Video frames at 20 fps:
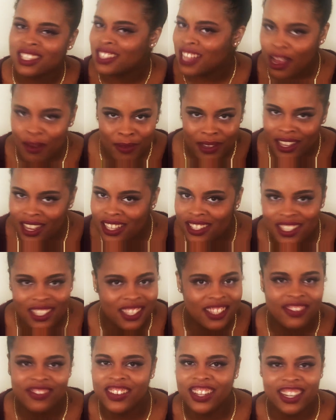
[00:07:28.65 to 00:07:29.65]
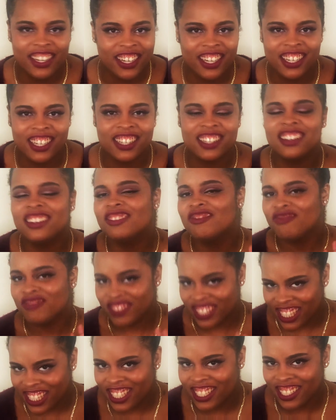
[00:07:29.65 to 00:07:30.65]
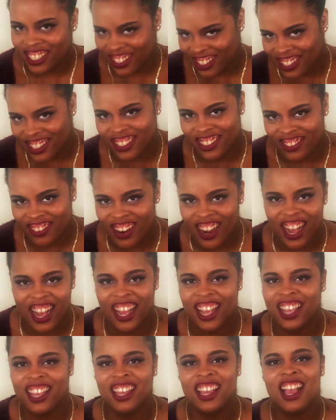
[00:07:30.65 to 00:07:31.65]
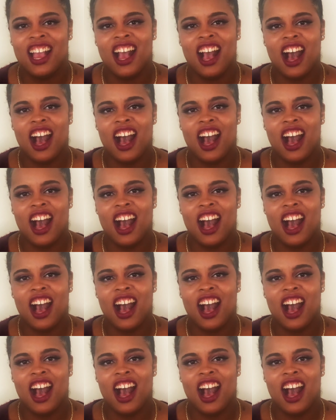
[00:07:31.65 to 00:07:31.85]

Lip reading: not because it's the winter, my skin is just dry,